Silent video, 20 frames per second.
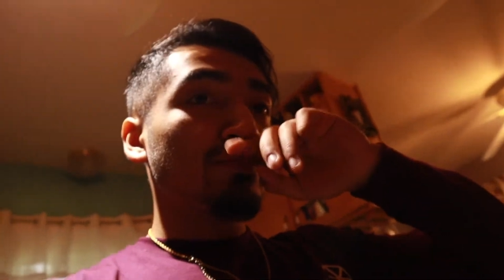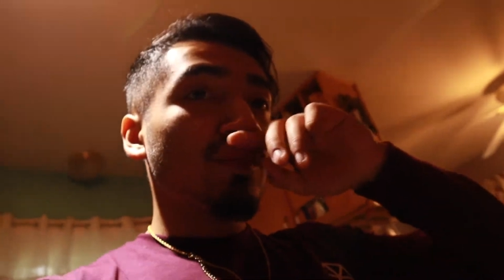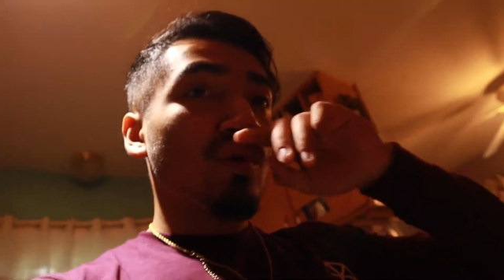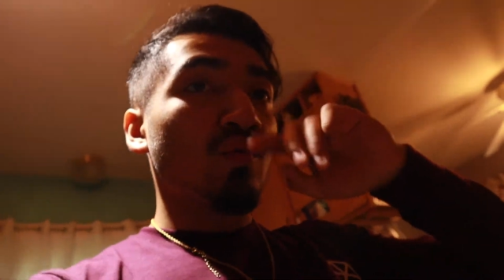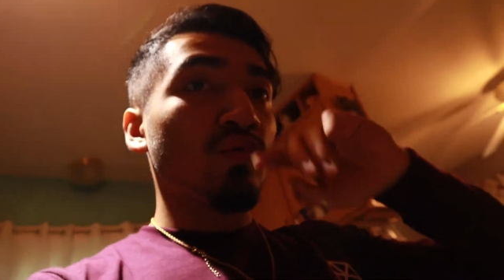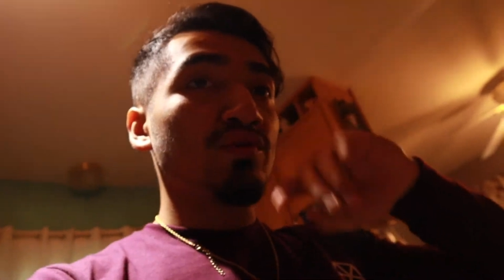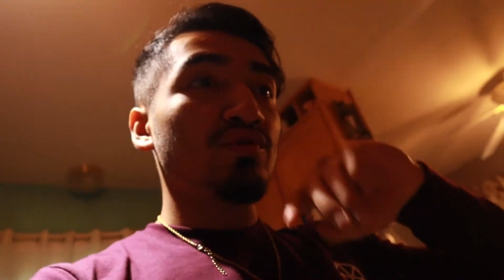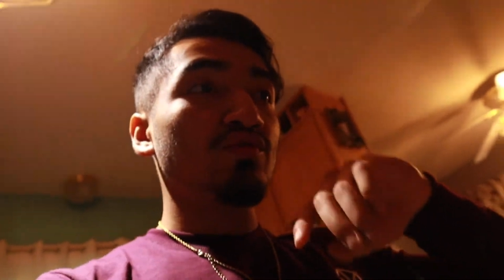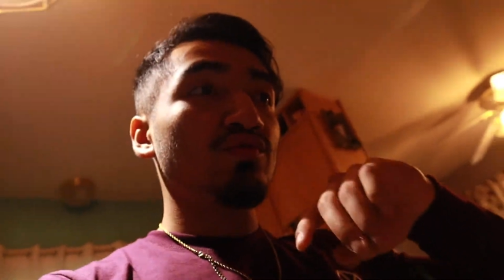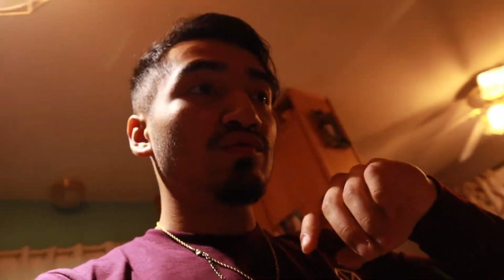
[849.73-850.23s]

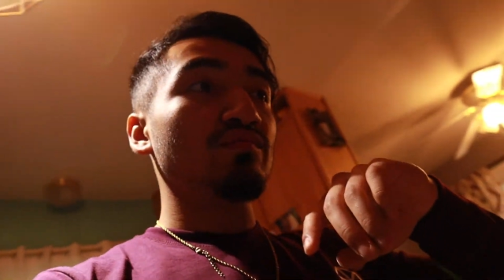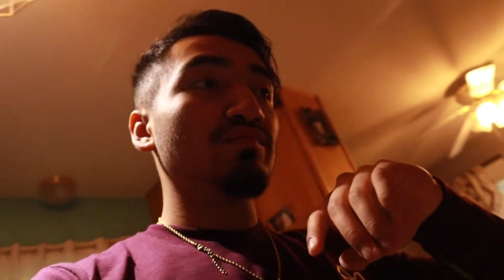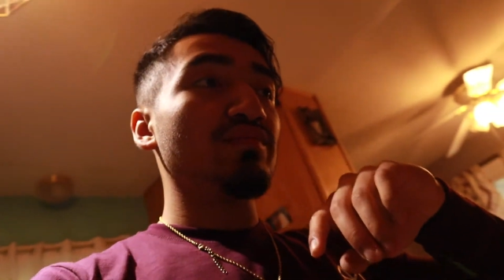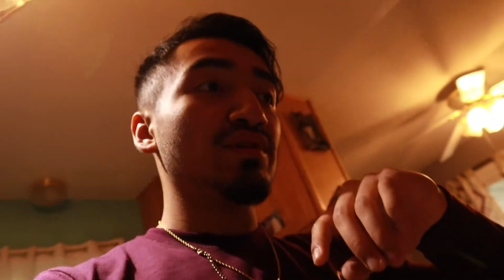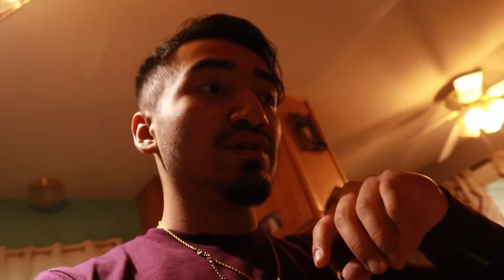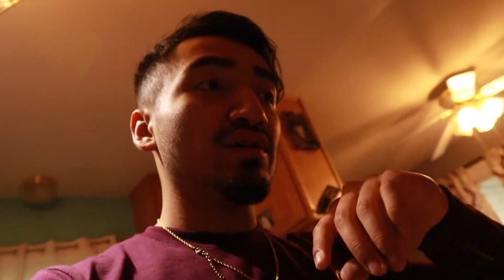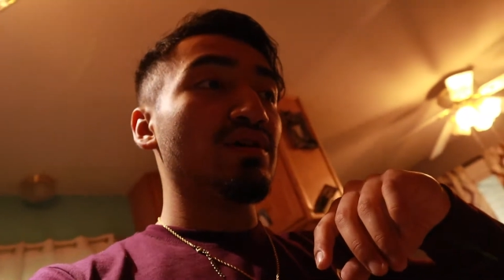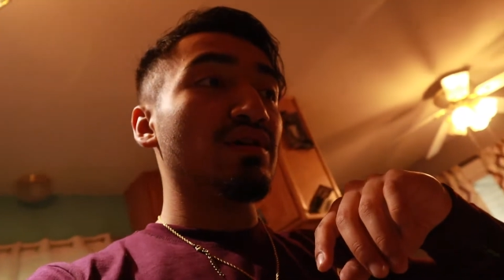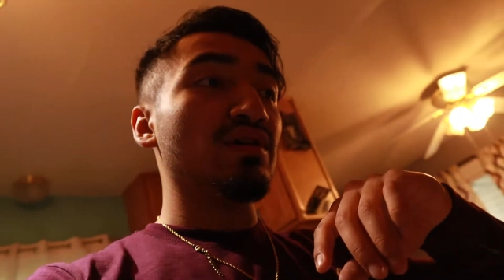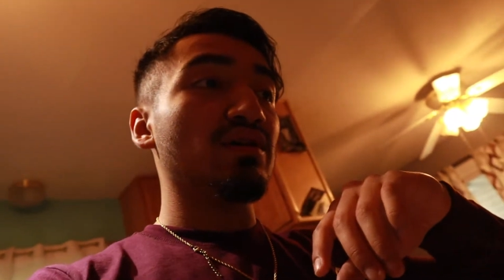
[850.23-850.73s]
which will
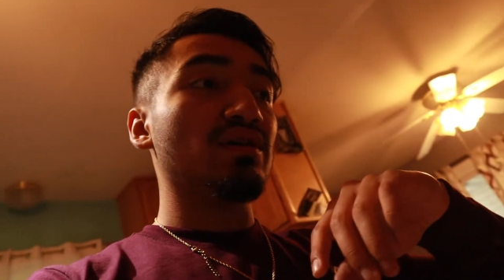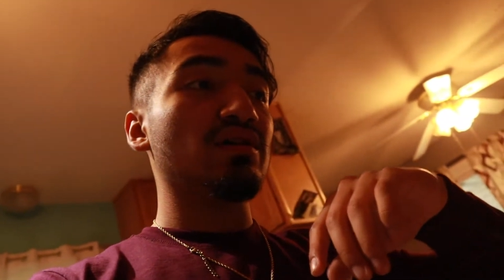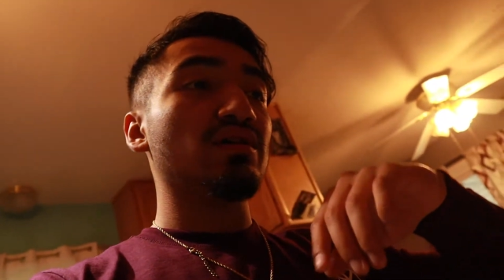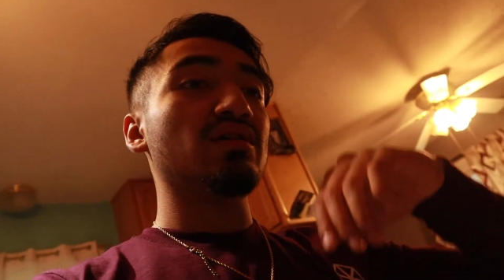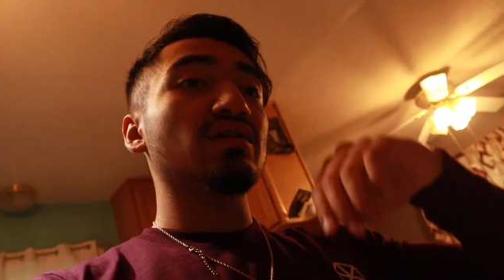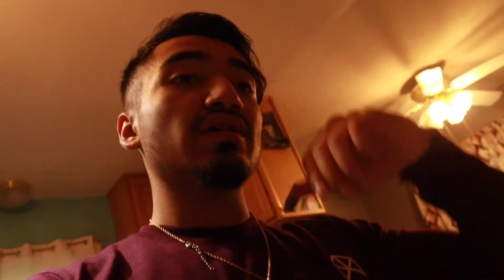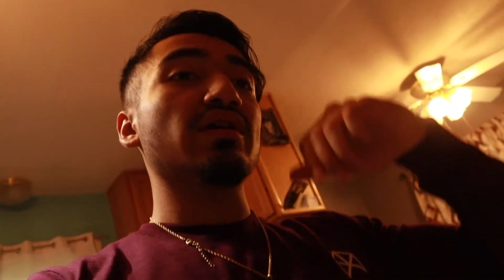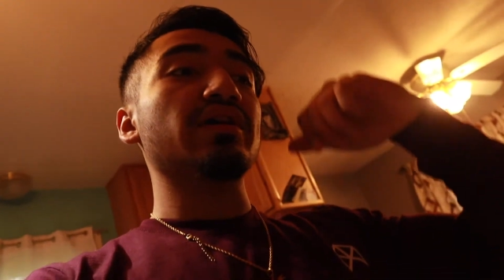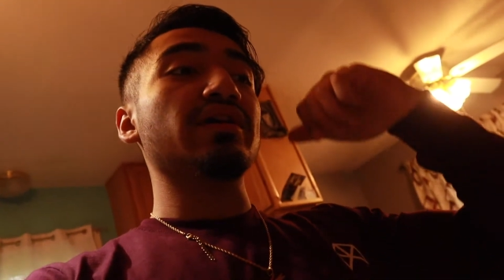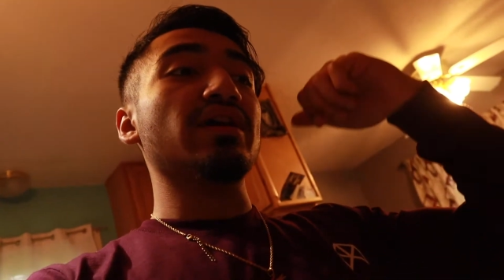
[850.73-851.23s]
be,
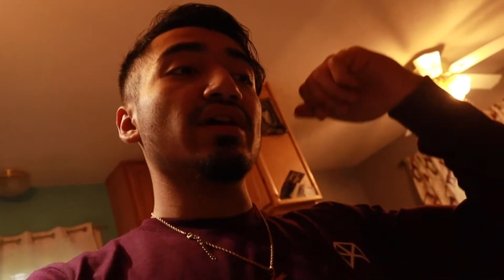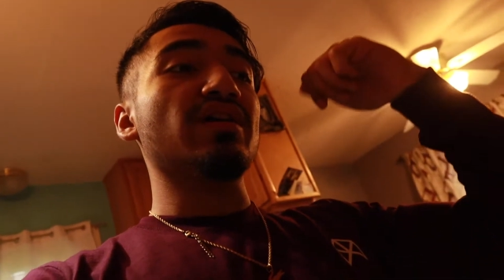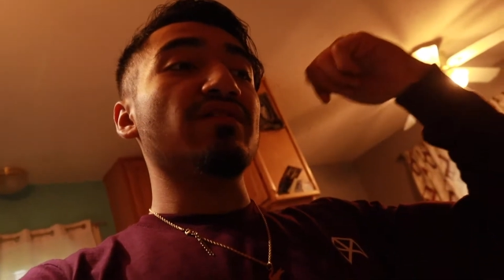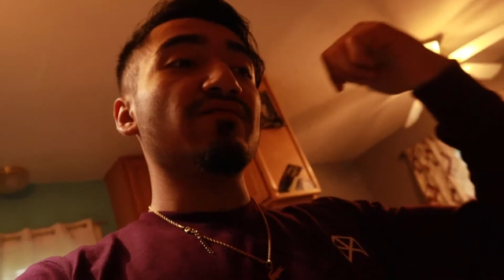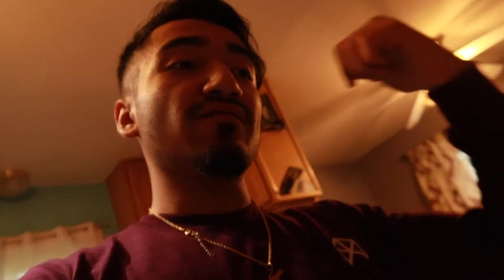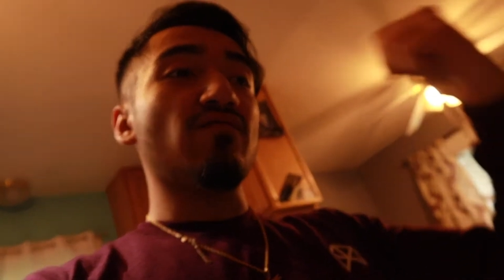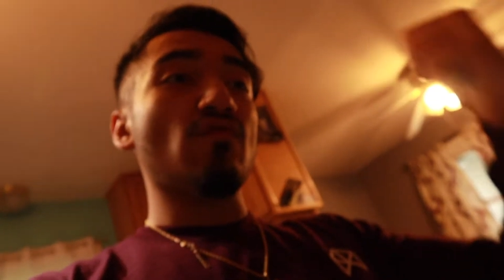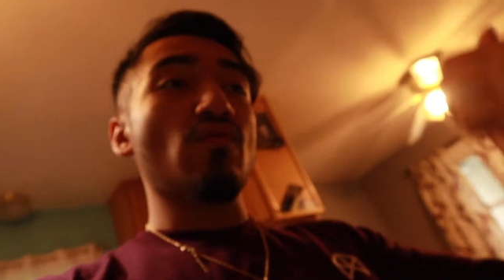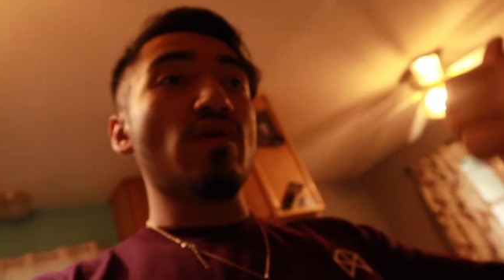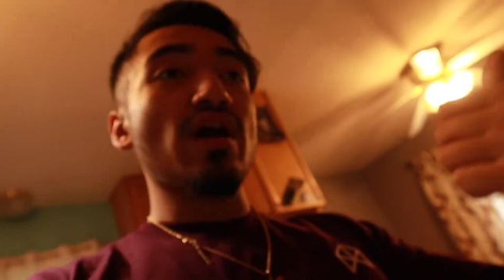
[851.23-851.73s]
again,
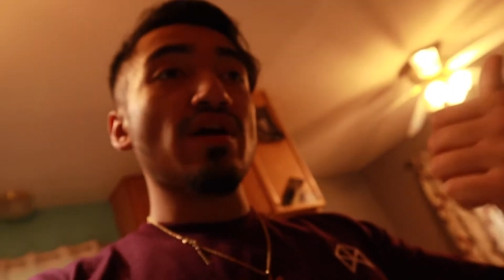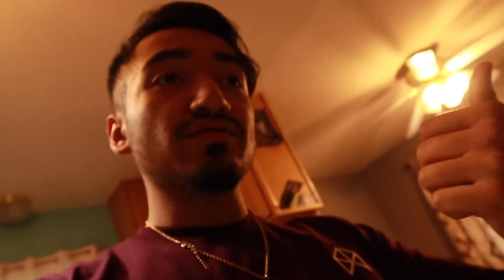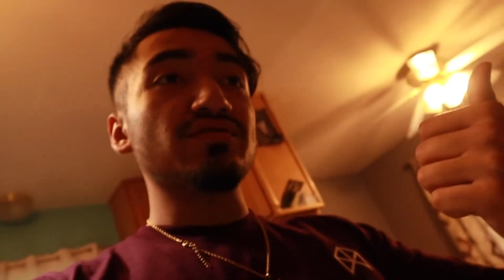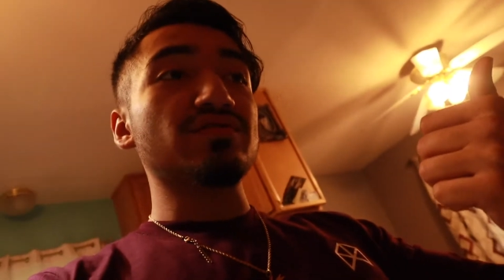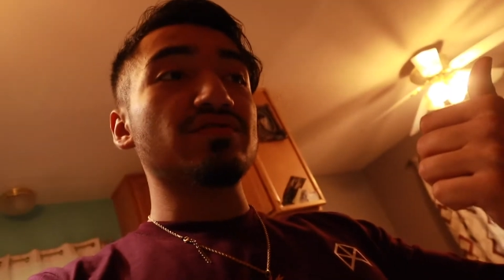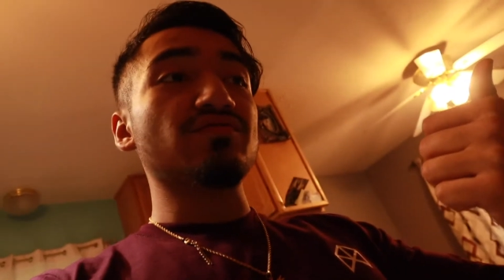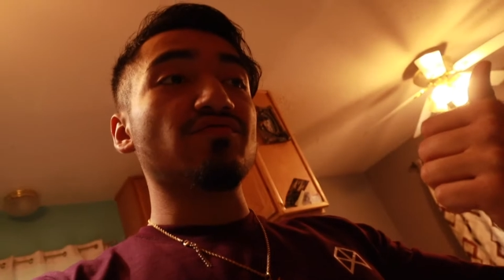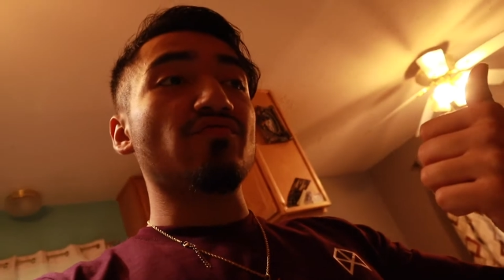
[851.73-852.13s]
4 ounces